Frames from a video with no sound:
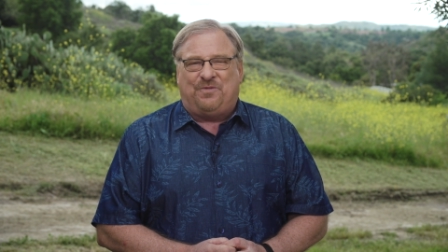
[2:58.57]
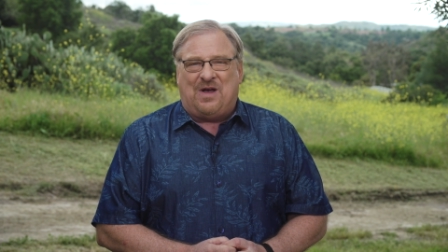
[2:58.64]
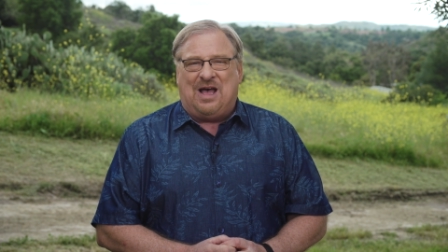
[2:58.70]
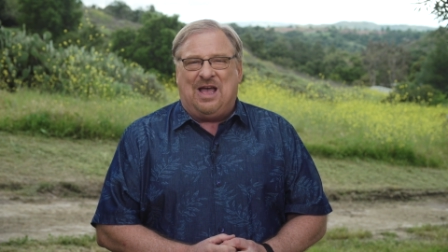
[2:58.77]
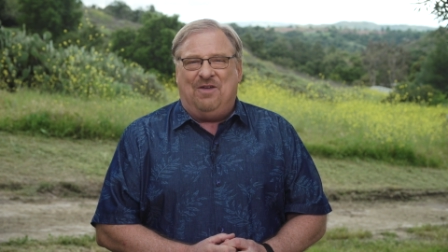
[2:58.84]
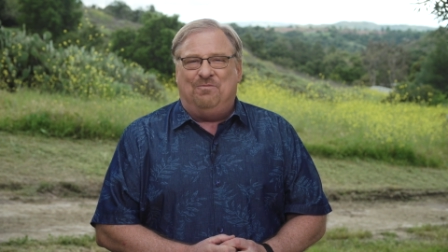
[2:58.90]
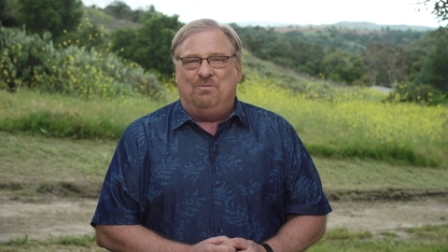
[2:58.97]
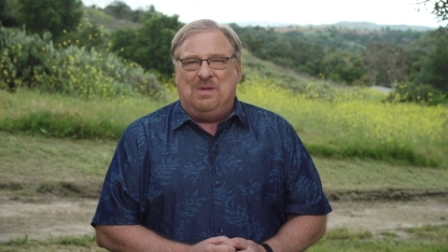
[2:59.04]

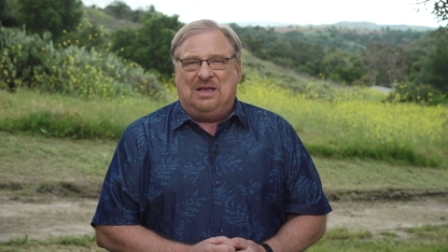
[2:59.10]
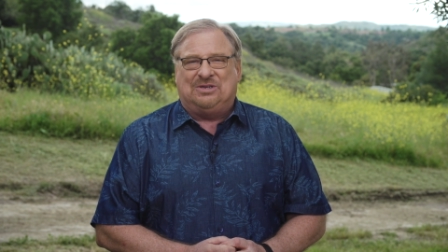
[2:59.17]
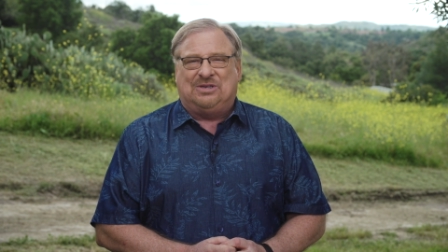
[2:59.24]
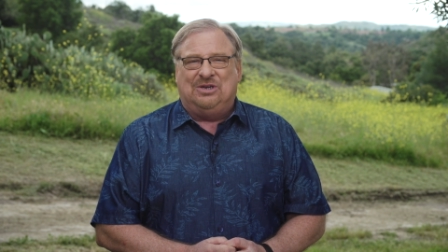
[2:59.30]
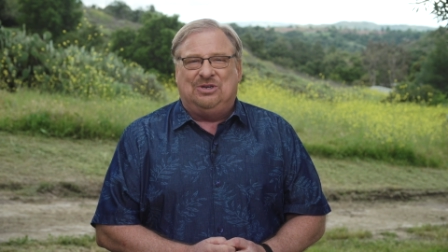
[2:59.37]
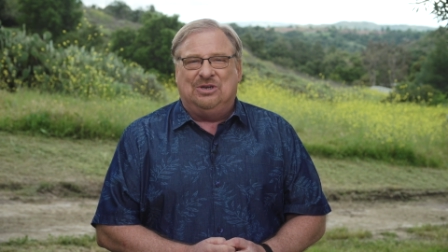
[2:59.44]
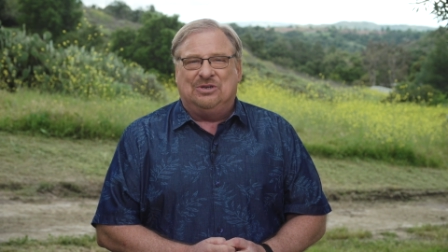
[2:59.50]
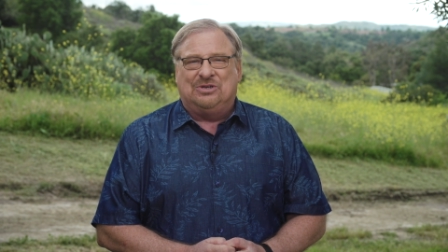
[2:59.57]
5
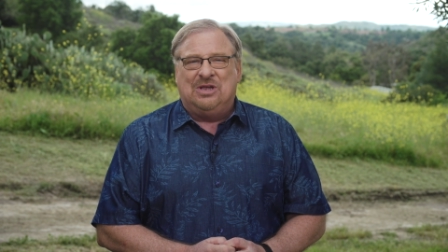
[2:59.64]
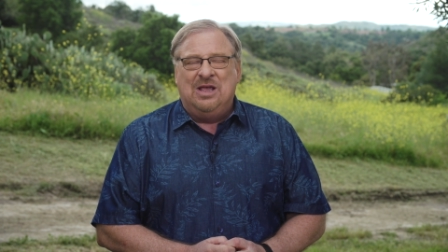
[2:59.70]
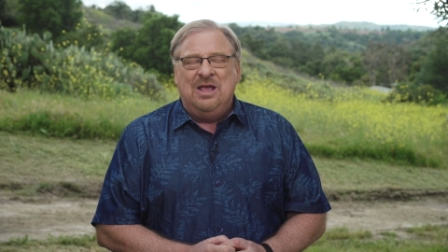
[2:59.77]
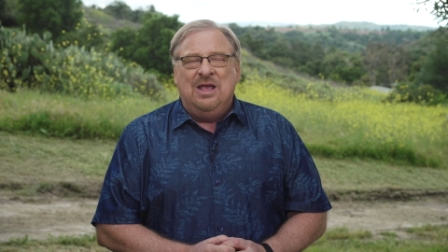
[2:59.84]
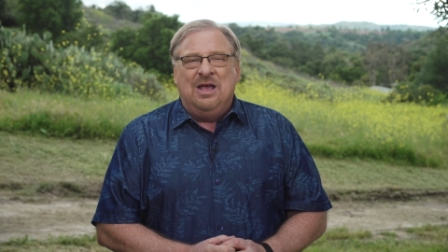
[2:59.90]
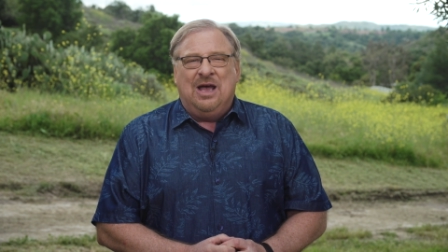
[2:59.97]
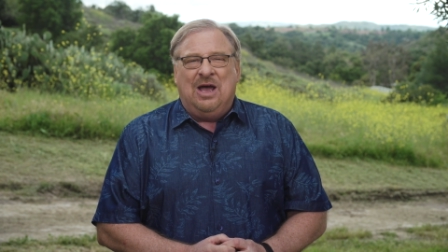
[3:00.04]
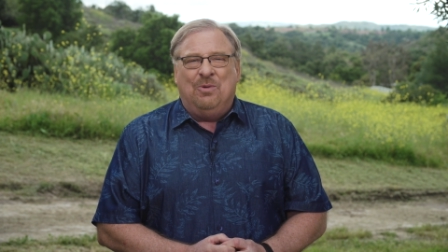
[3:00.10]
messages,
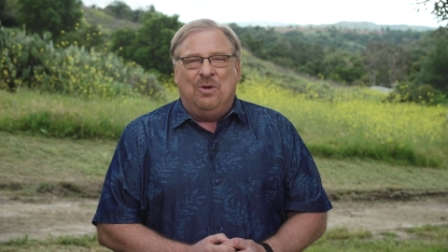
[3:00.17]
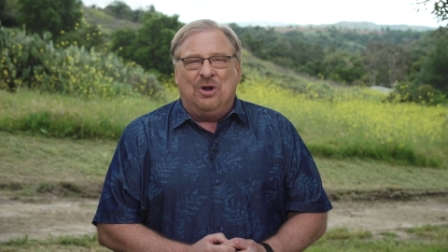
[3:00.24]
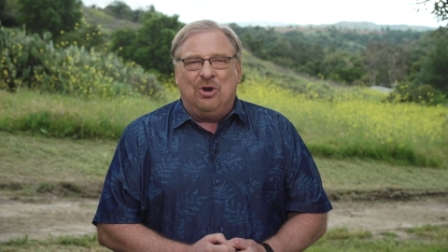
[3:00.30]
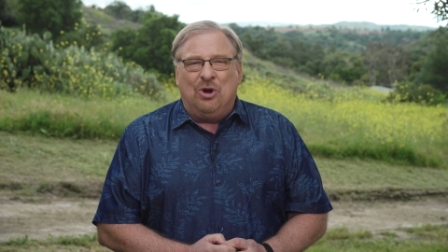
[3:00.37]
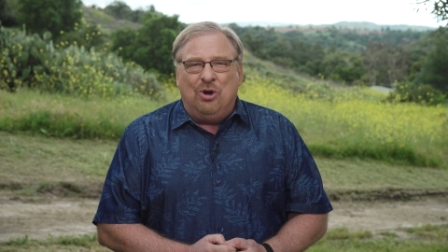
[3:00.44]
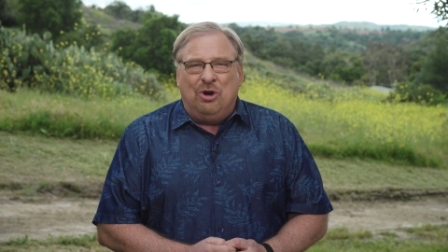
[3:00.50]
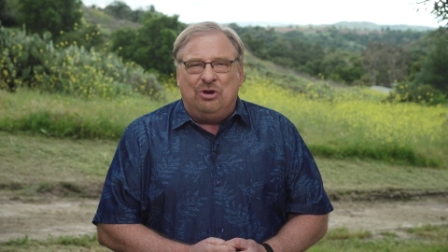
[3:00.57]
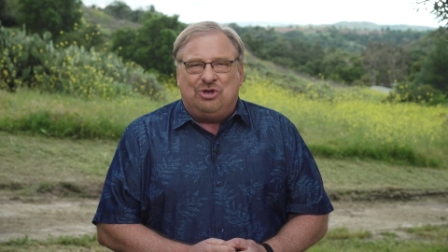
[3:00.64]
I want to
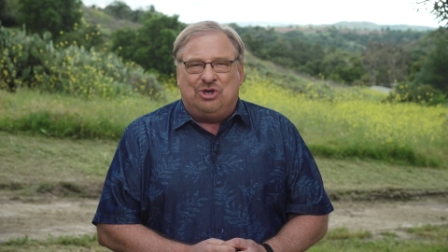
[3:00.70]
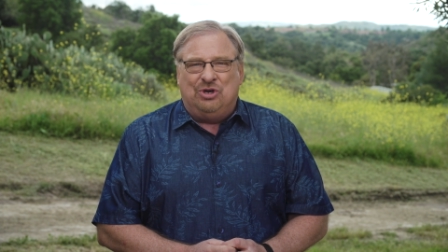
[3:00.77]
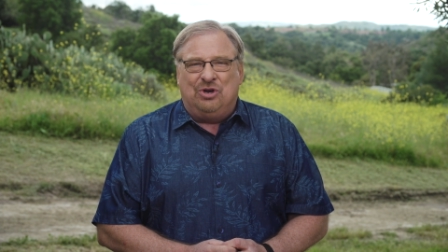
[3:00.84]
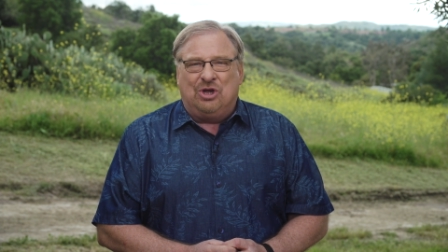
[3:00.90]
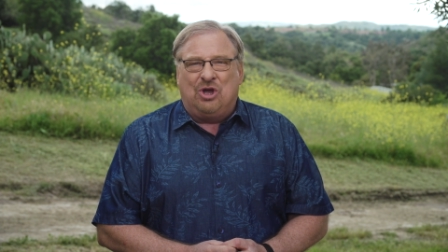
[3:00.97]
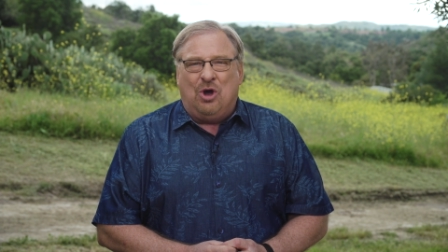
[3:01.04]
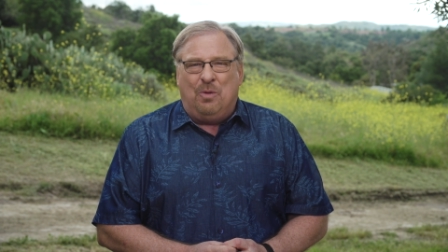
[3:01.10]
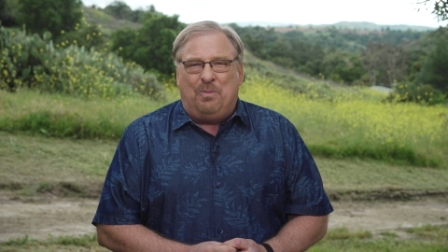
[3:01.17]
urge you
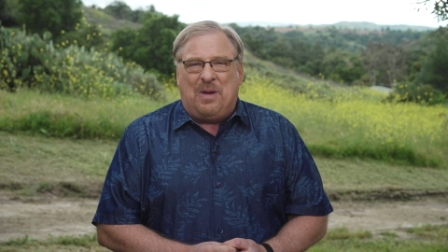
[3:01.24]
to go